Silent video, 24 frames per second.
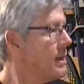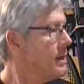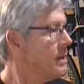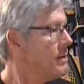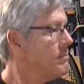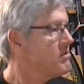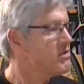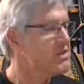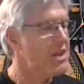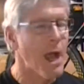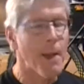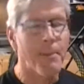
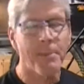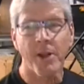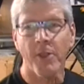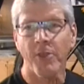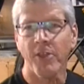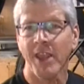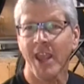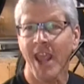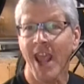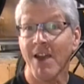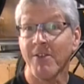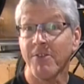stopping at
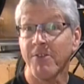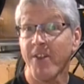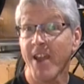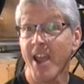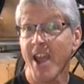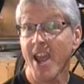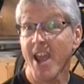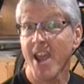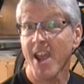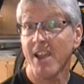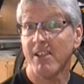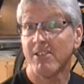the
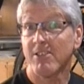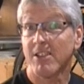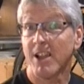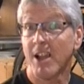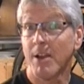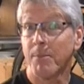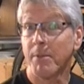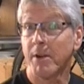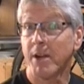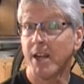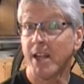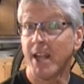cafe,
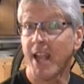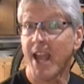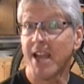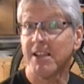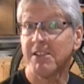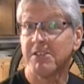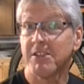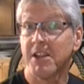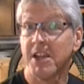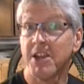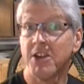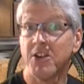stopping at a gas
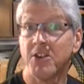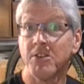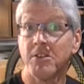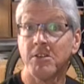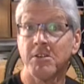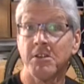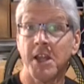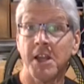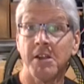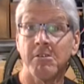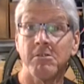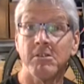station to
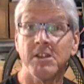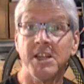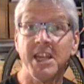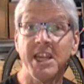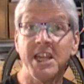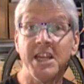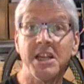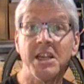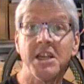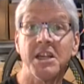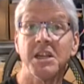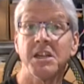take a
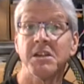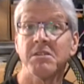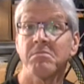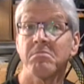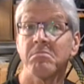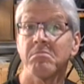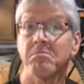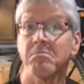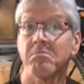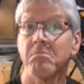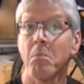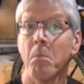leak,
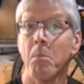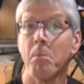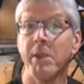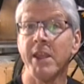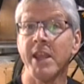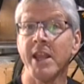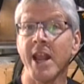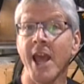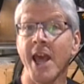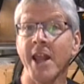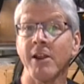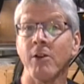
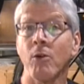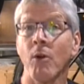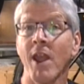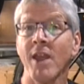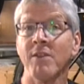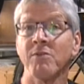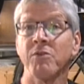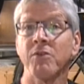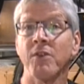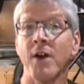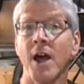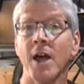being at a
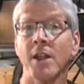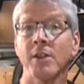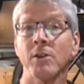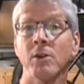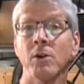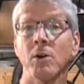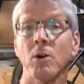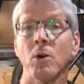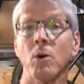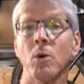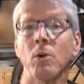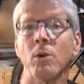Gran
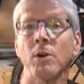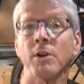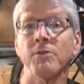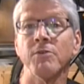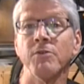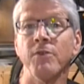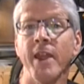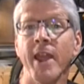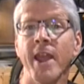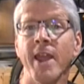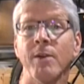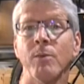Fondo or an
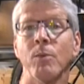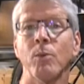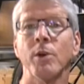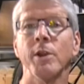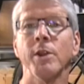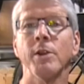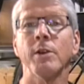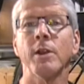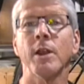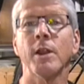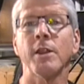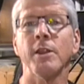event where
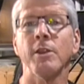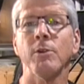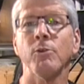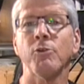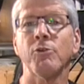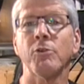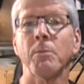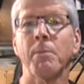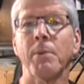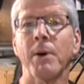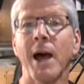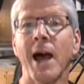you're going to use
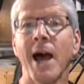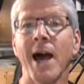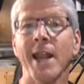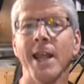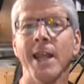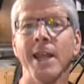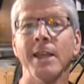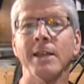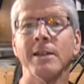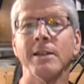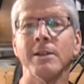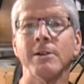the
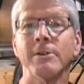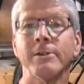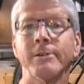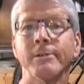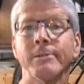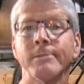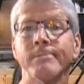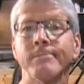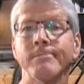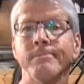potty and your